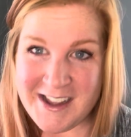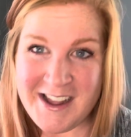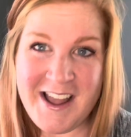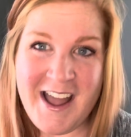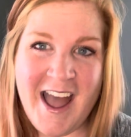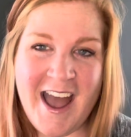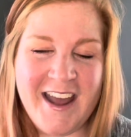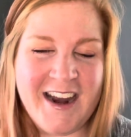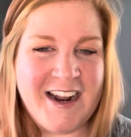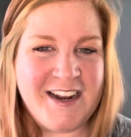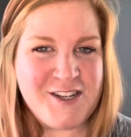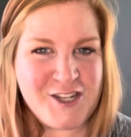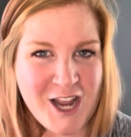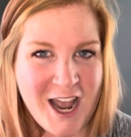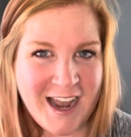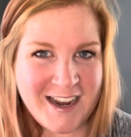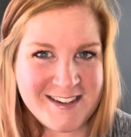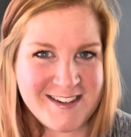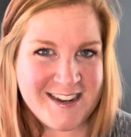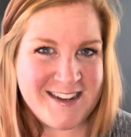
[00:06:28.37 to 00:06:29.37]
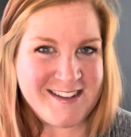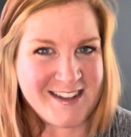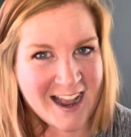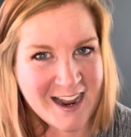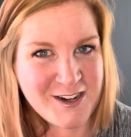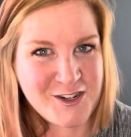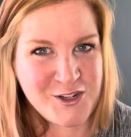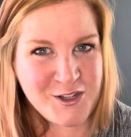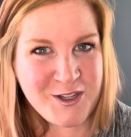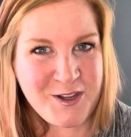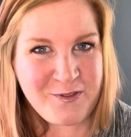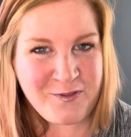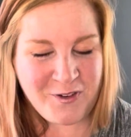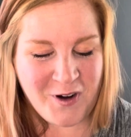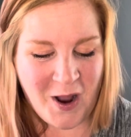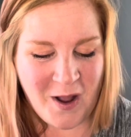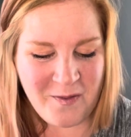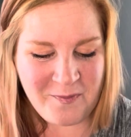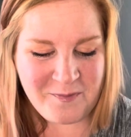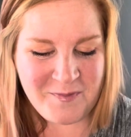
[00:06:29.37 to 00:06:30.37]
and I checked, it's actually
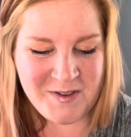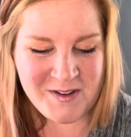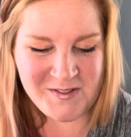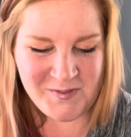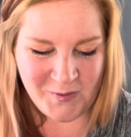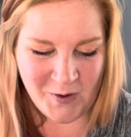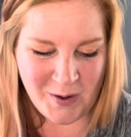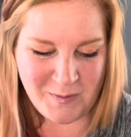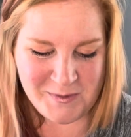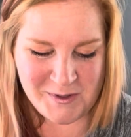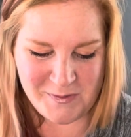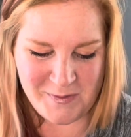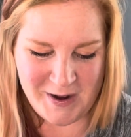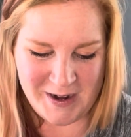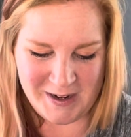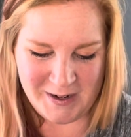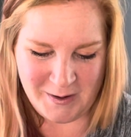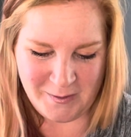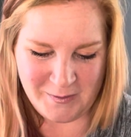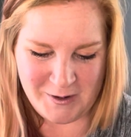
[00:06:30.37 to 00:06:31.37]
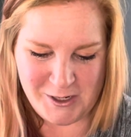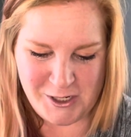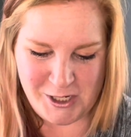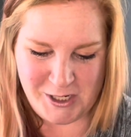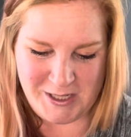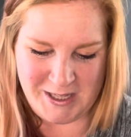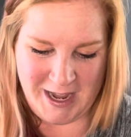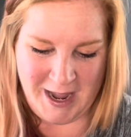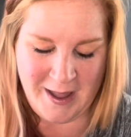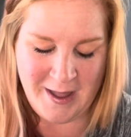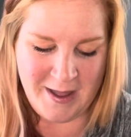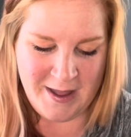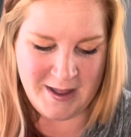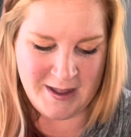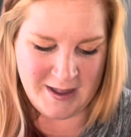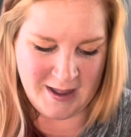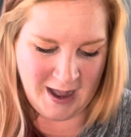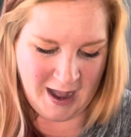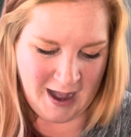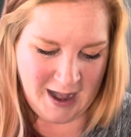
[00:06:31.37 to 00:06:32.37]
from Sweden originally.
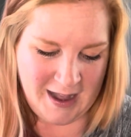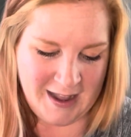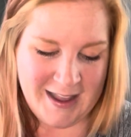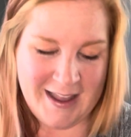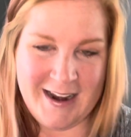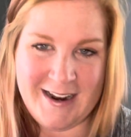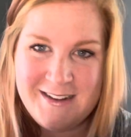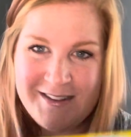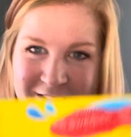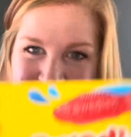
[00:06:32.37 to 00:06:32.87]
It is